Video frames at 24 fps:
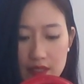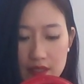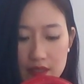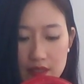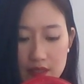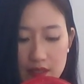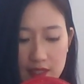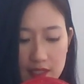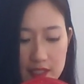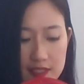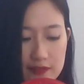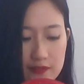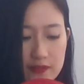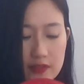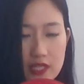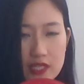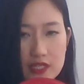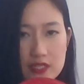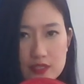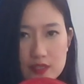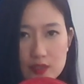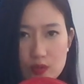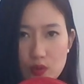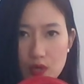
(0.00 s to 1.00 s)
And as
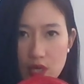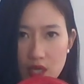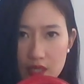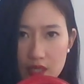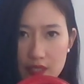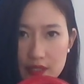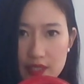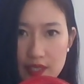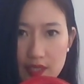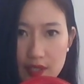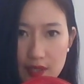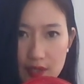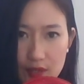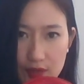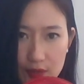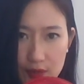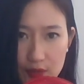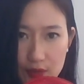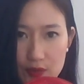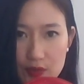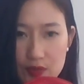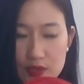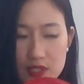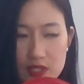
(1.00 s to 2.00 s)
far as quality
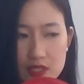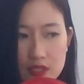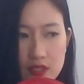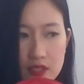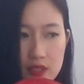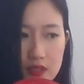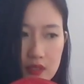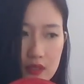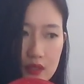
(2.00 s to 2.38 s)
goes,